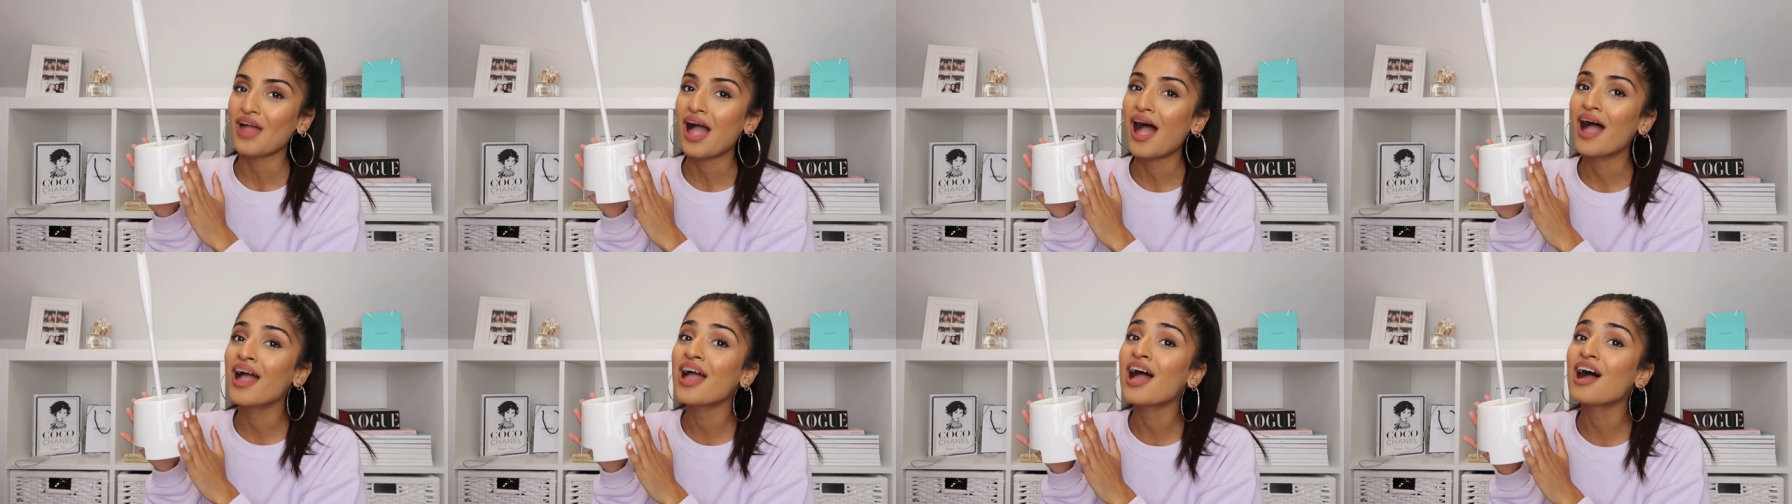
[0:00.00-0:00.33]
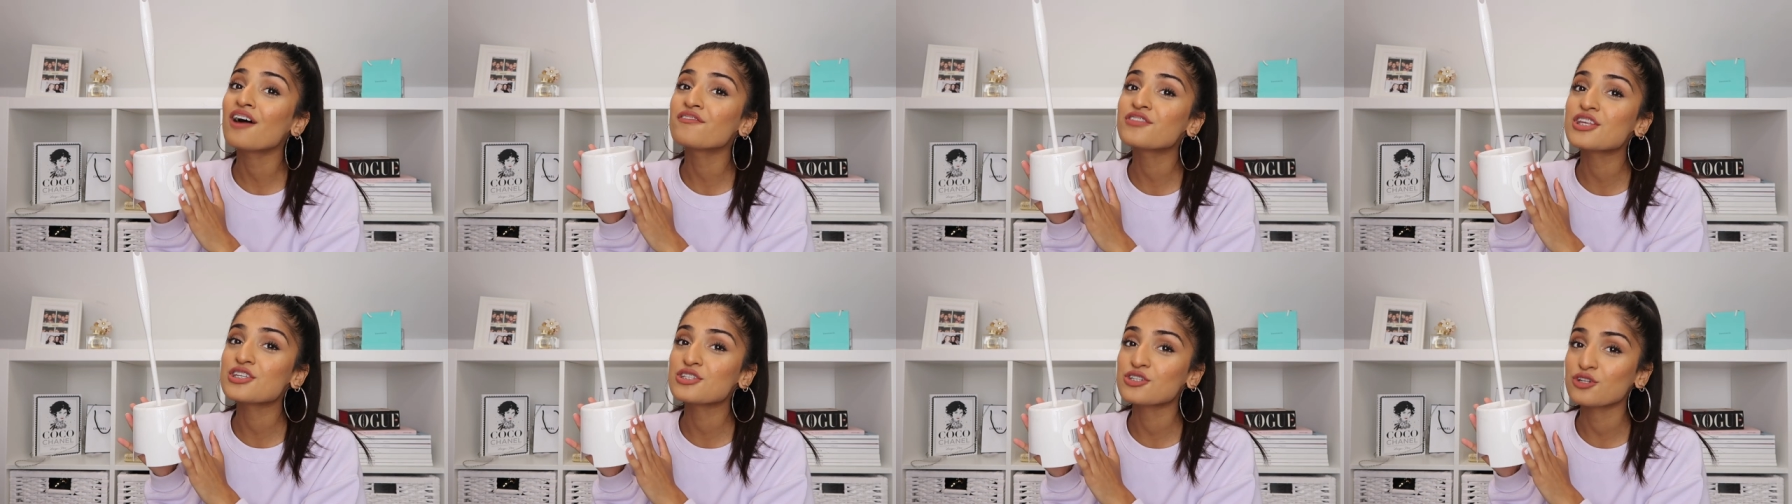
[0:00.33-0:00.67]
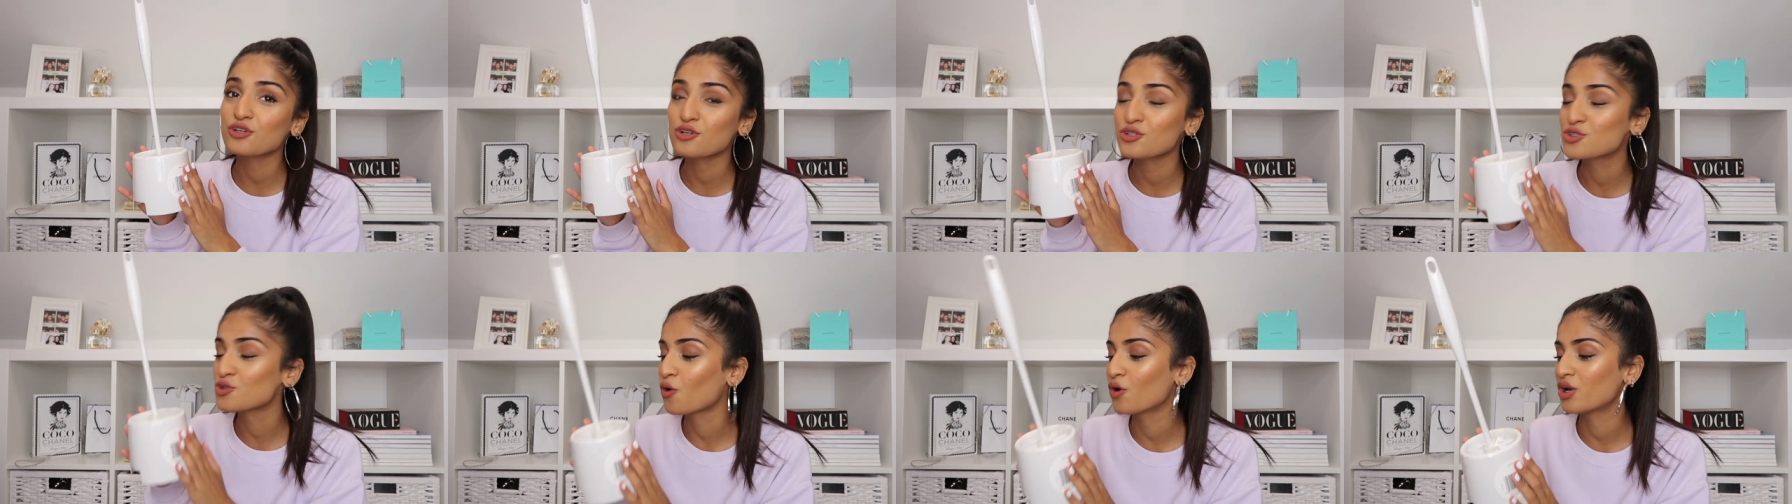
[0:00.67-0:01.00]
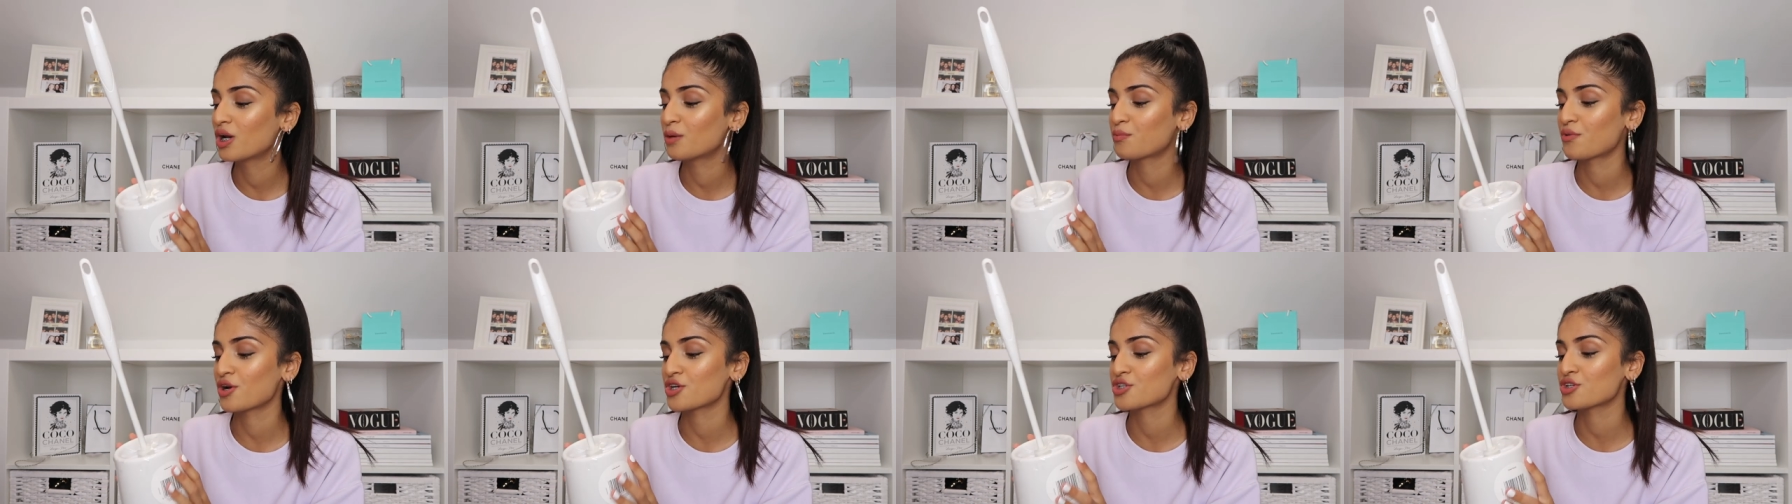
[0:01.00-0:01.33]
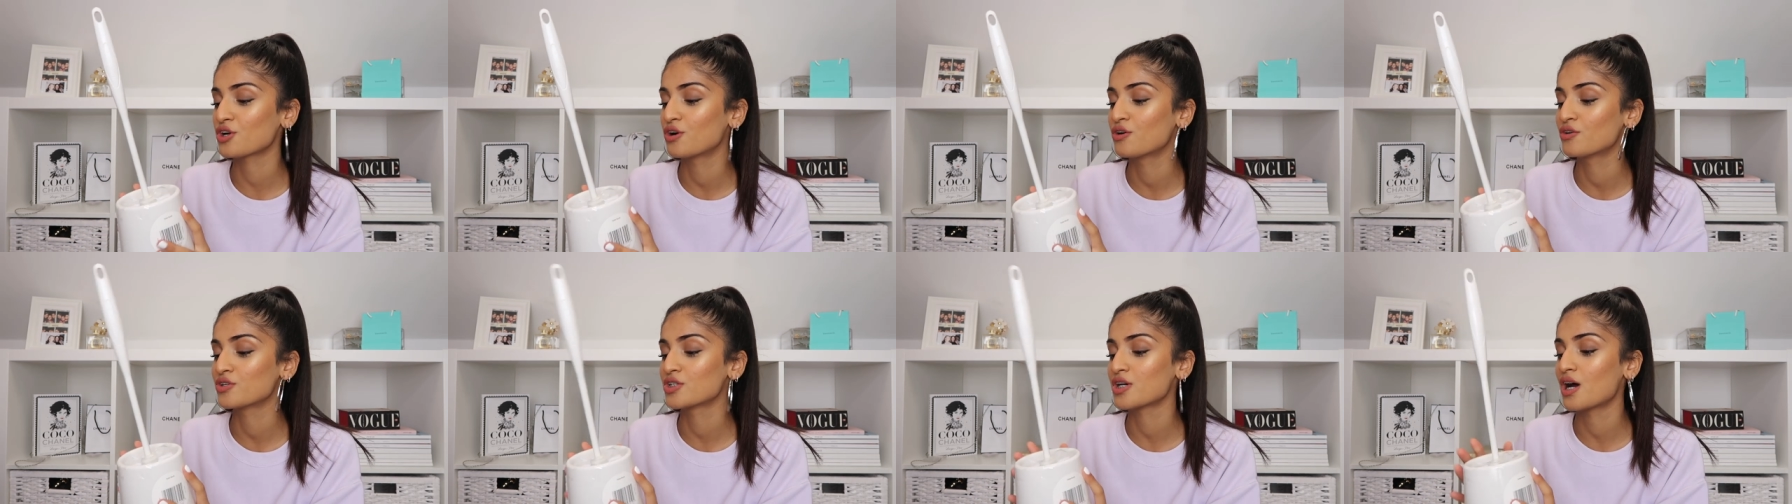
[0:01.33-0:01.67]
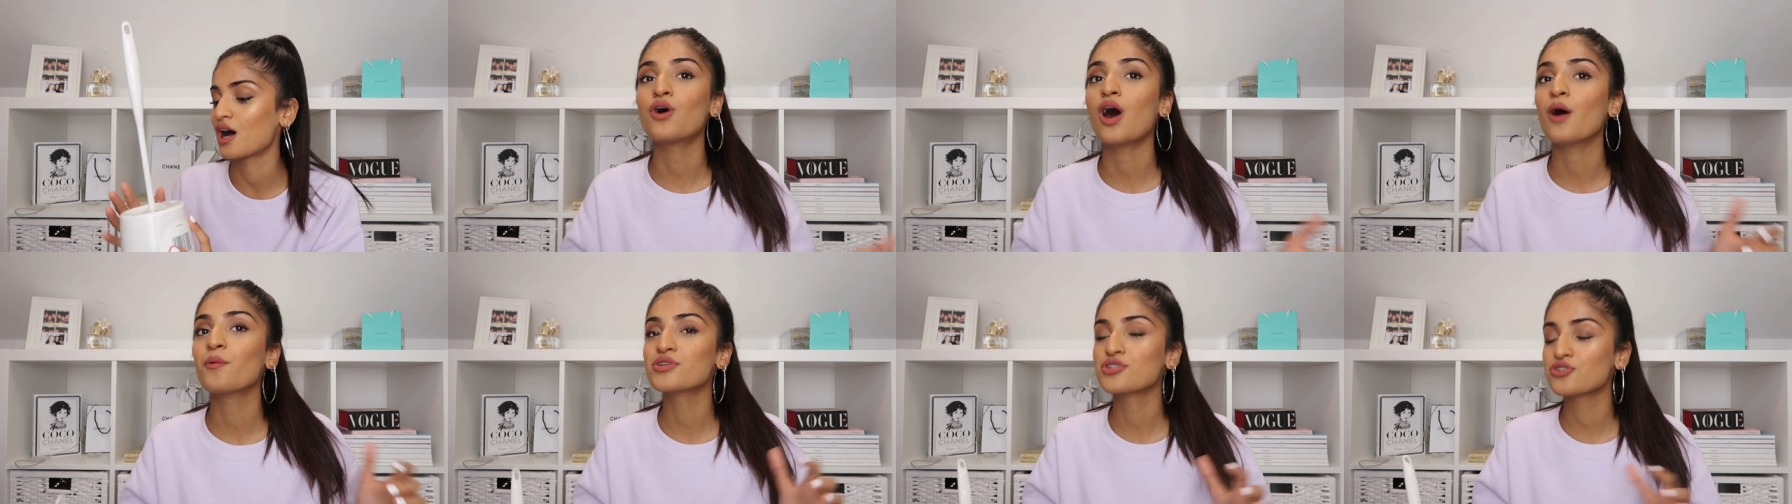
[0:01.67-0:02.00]
I have this little toilet brush holder.
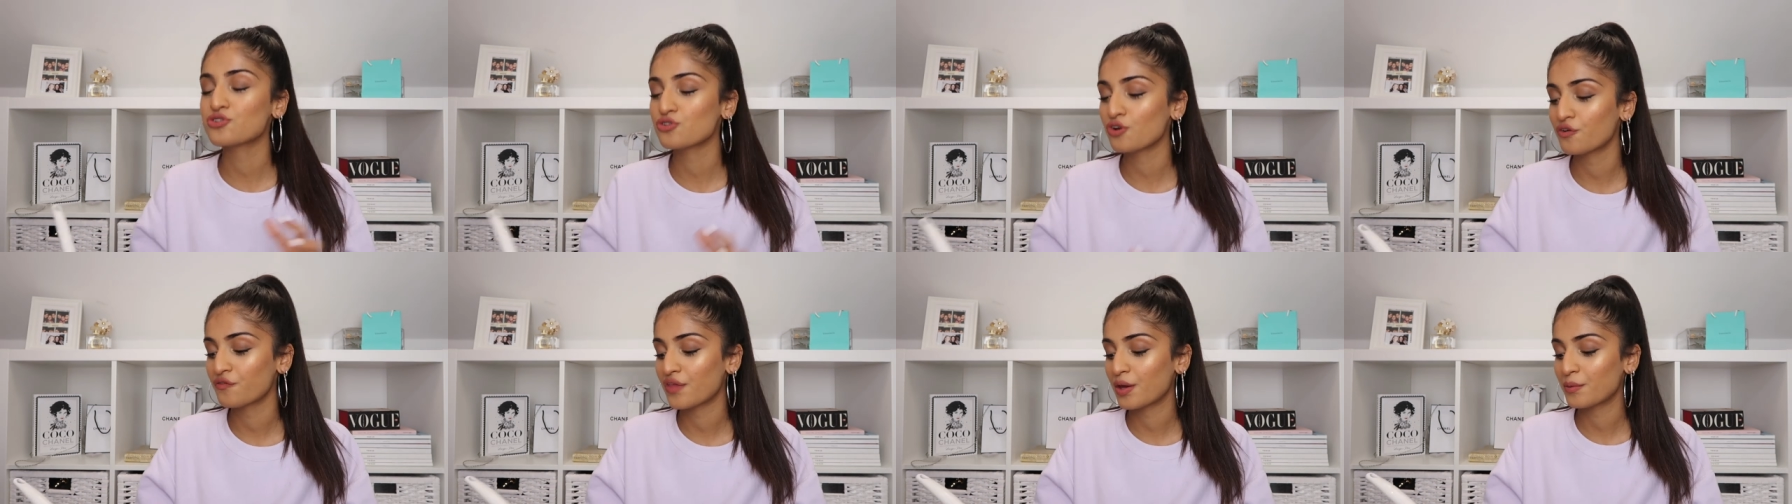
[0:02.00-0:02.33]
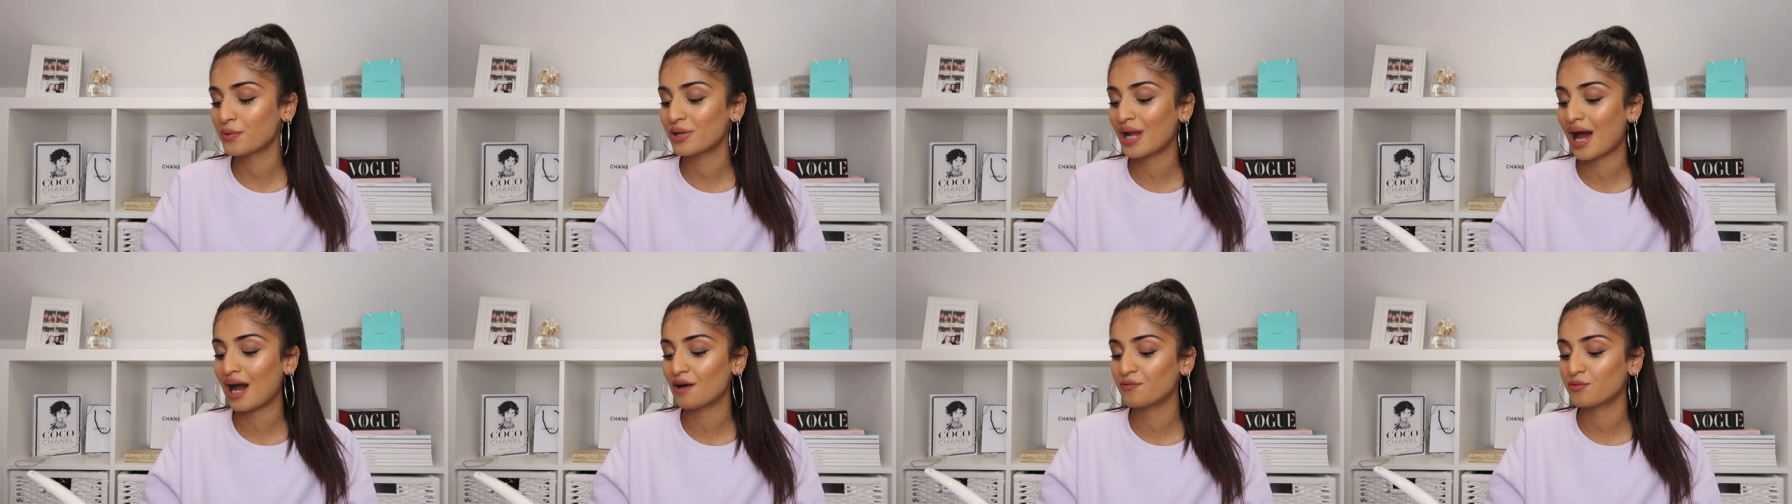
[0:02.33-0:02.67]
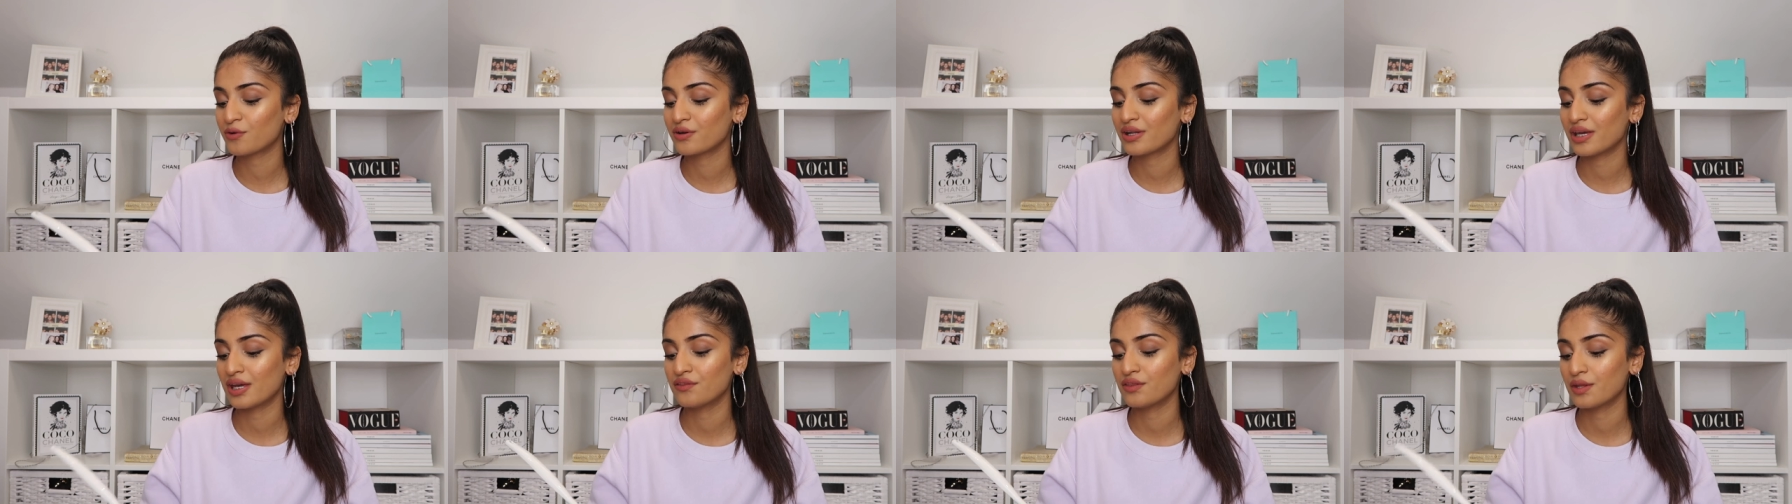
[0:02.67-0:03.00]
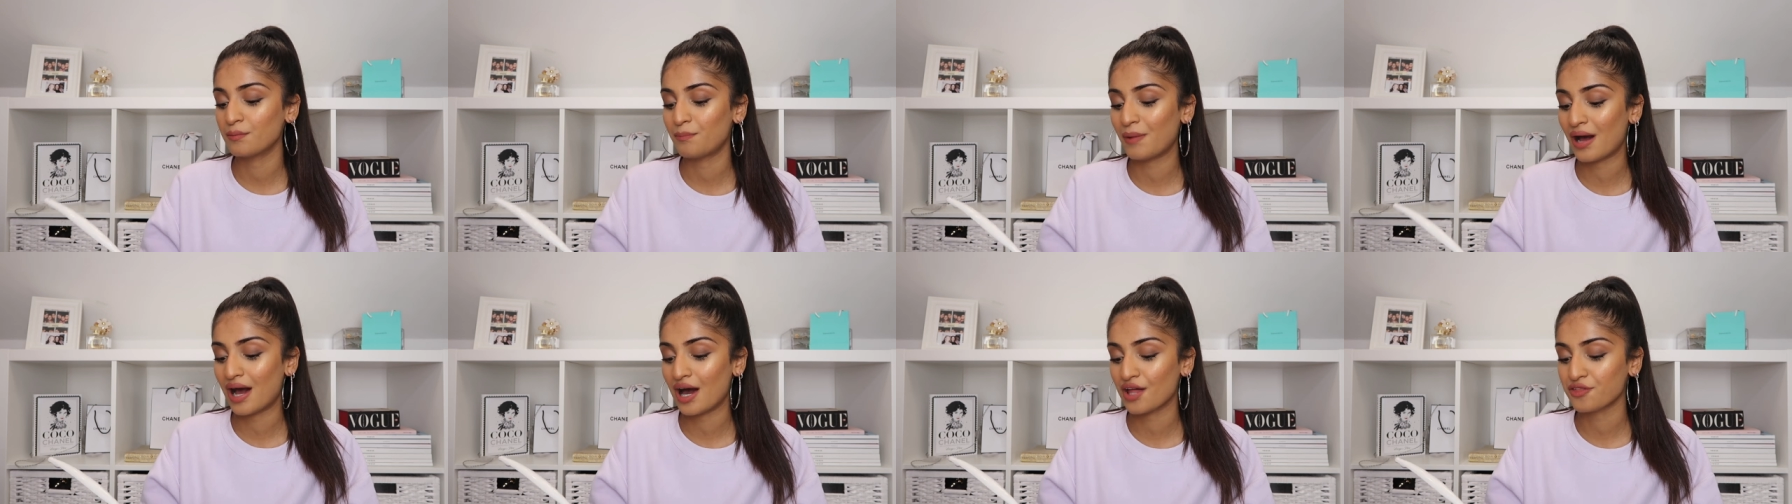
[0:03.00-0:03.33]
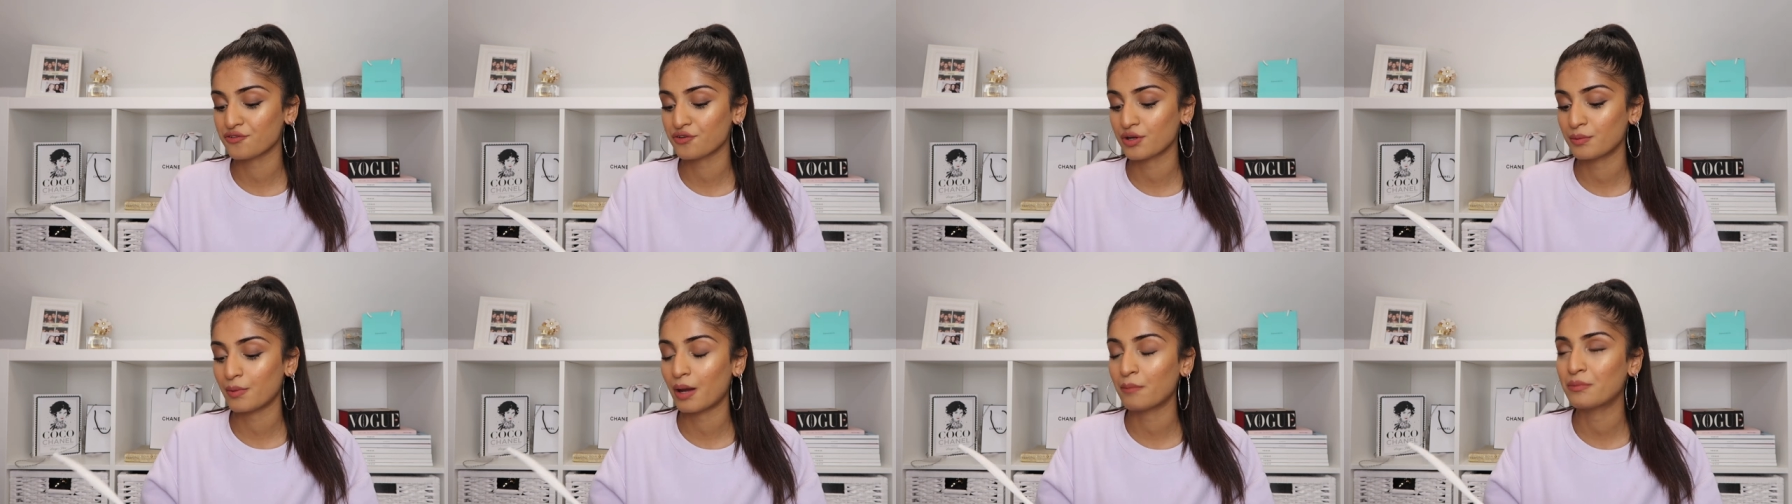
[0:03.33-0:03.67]
I wasn't sure if they would have one in the bathroom.